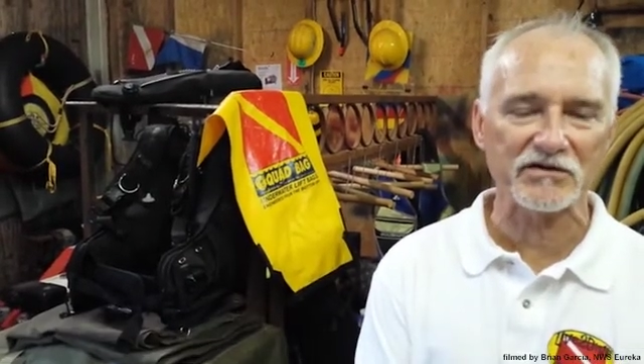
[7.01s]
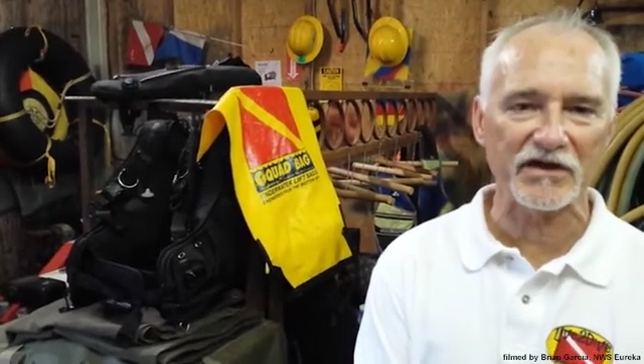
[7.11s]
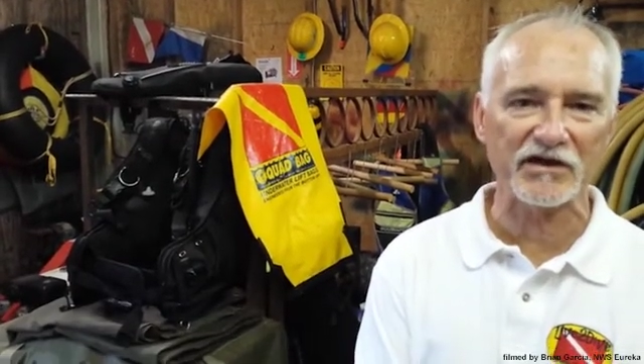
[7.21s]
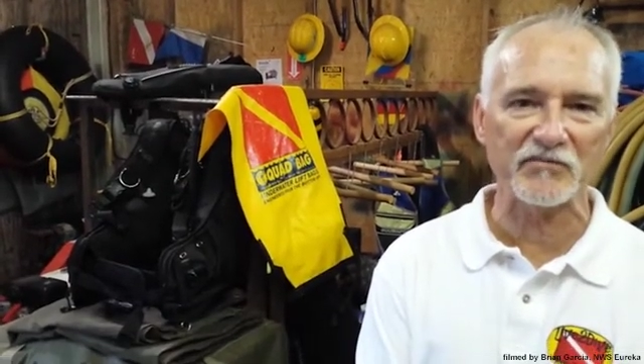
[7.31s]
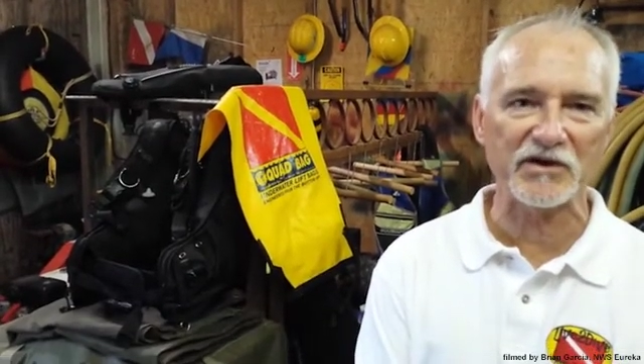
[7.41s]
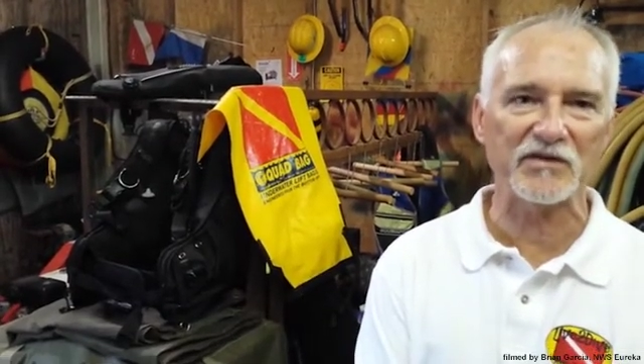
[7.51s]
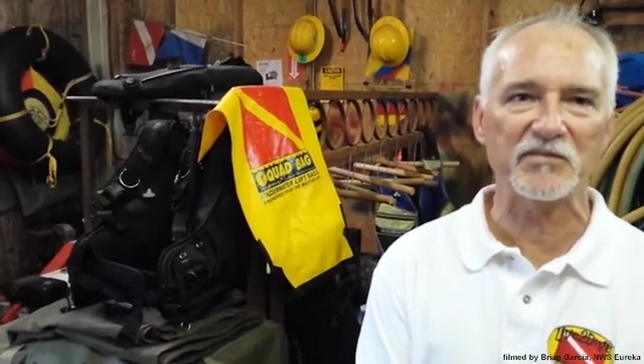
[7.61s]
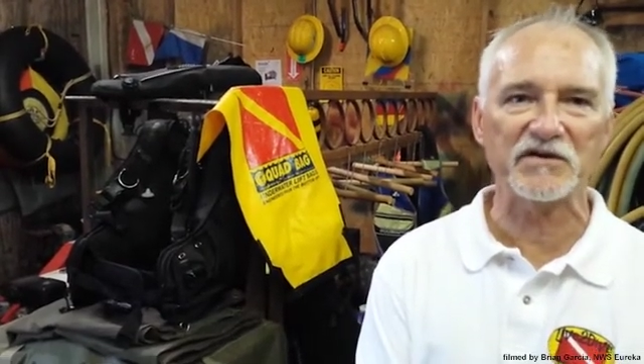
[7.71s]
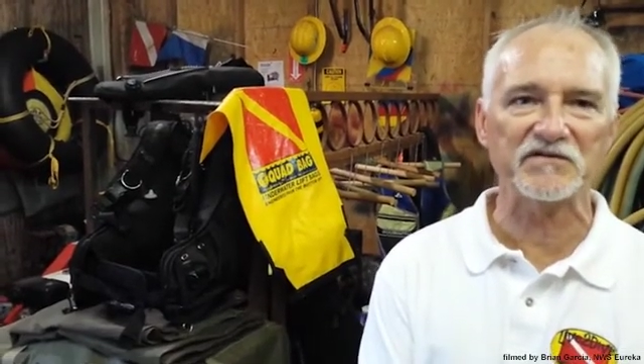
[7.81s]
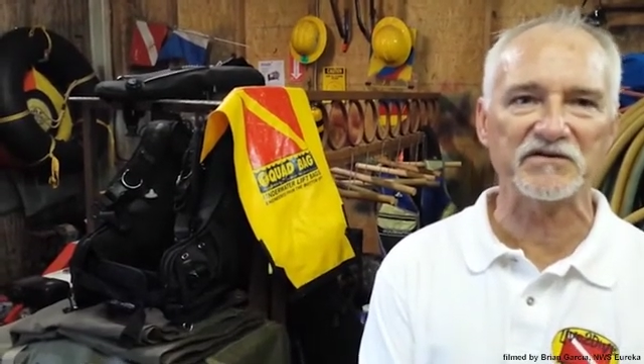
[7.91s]
and have been in
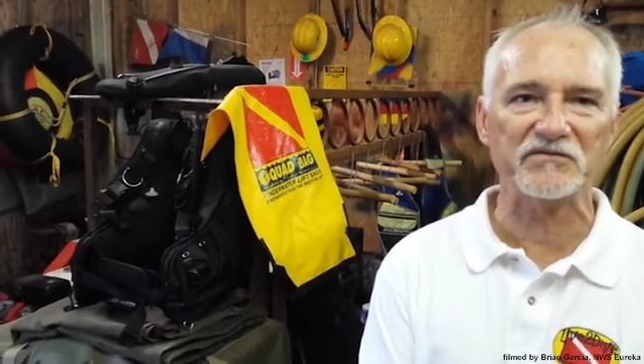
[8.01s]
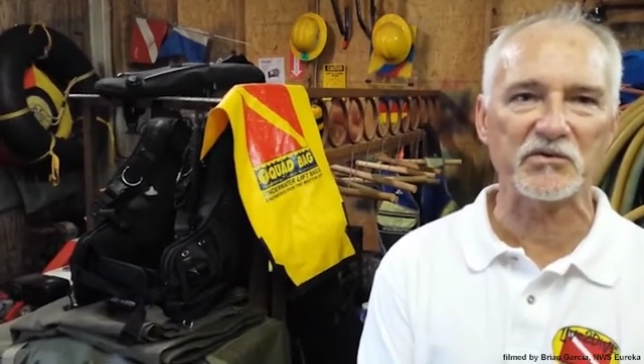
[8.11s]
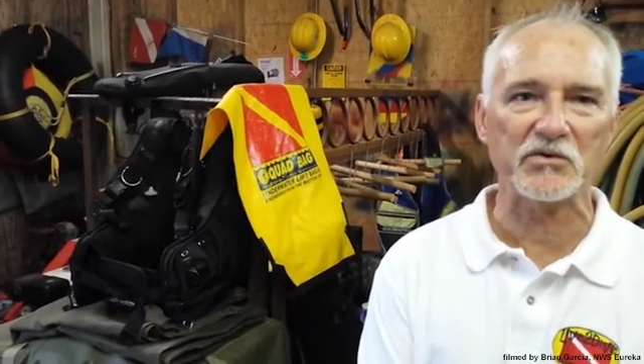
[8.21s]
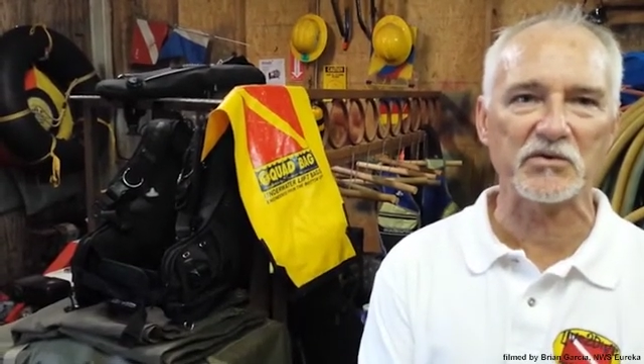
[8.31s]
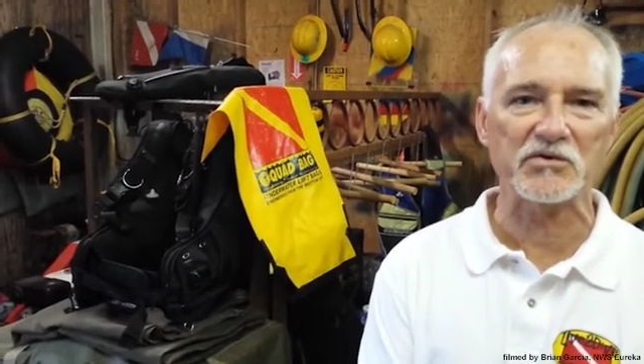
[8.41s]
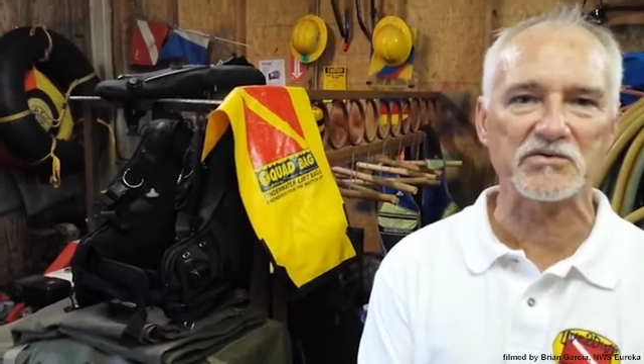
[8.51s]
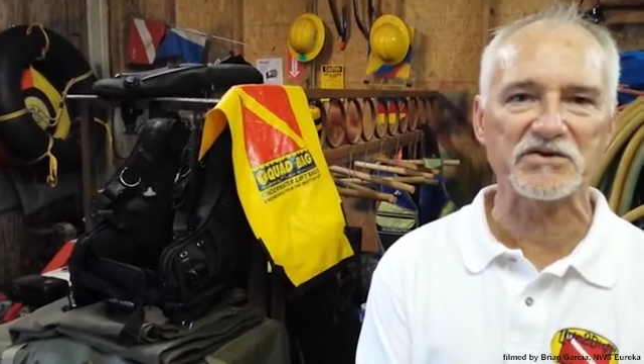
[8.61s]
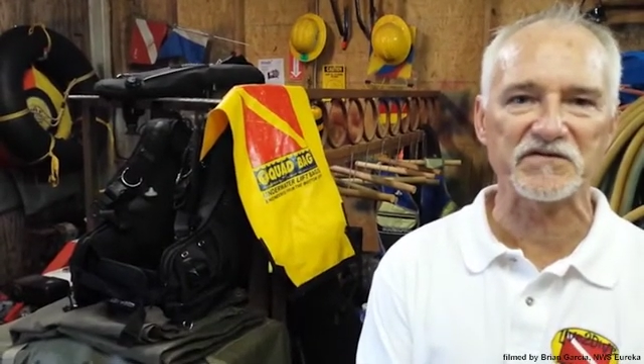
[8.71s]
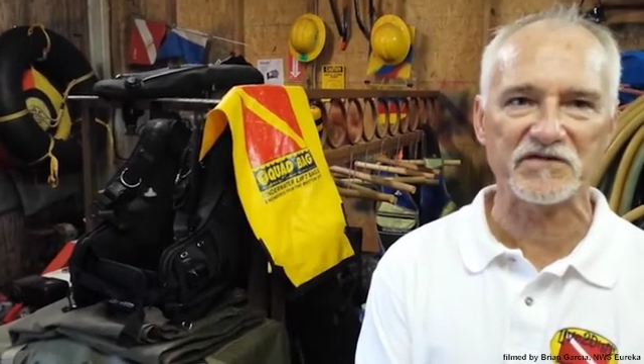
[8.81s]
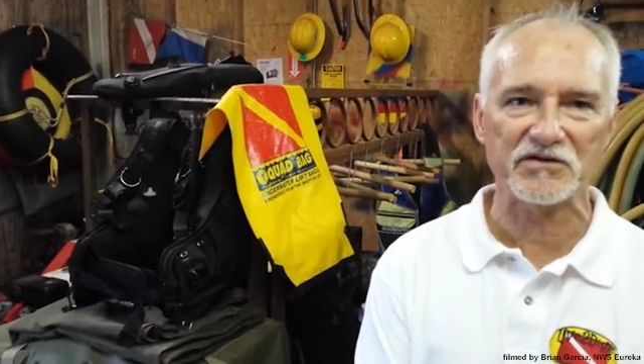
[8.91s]
business for
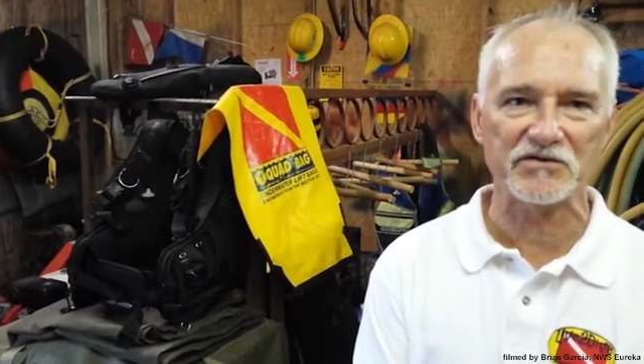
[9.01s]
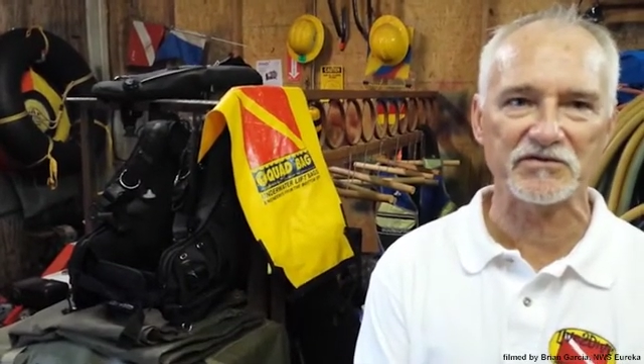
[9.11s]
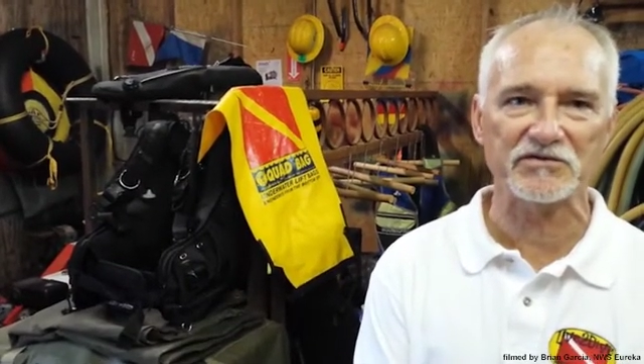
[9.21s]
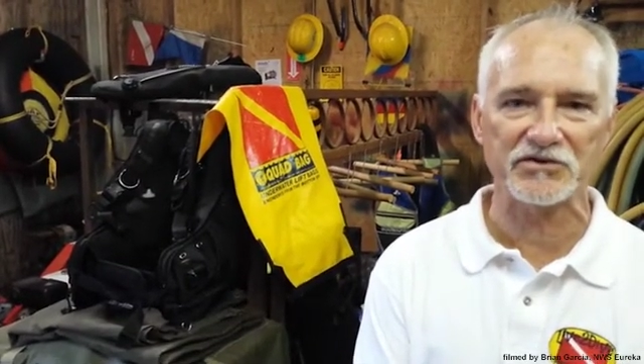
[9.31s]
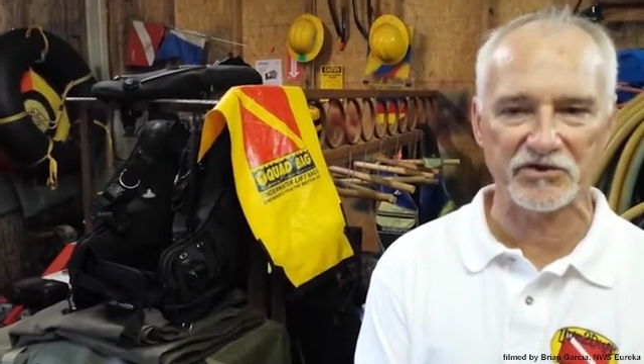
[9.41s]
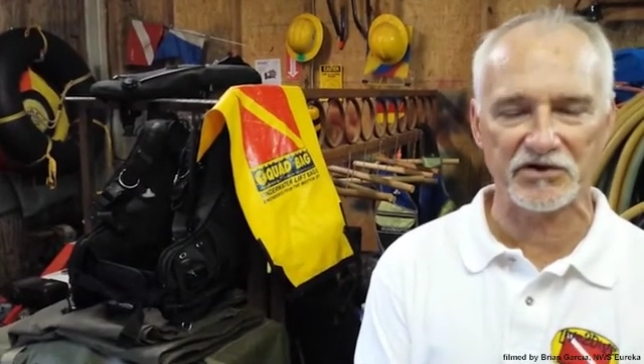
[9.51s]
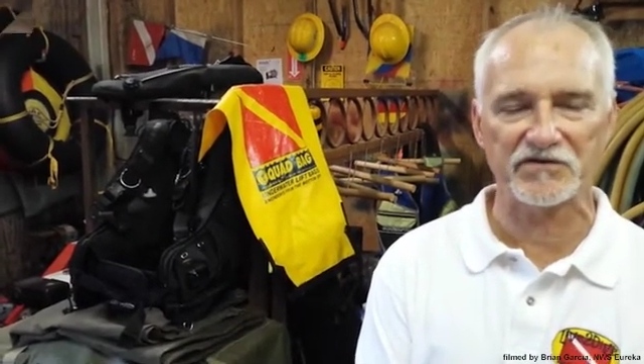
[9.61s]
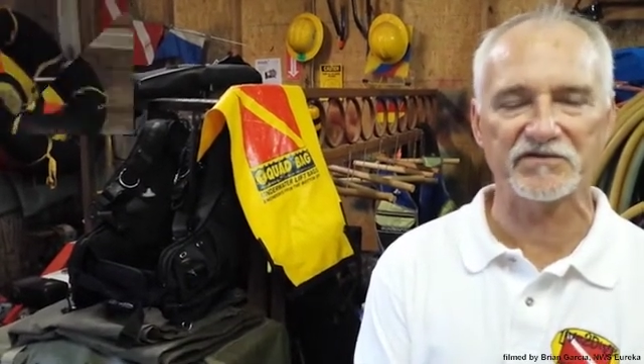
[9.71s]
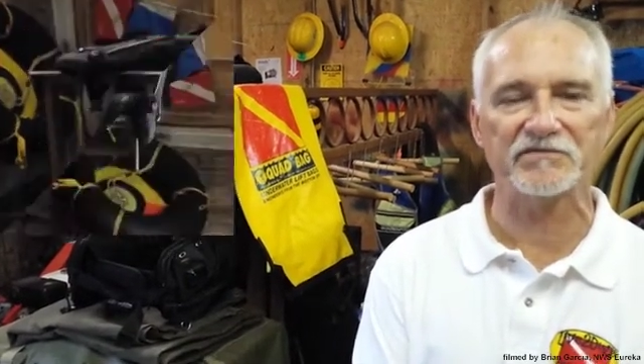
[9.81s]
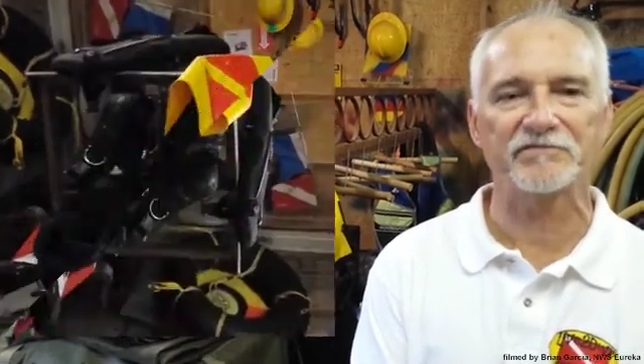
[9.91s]
just under 2 years.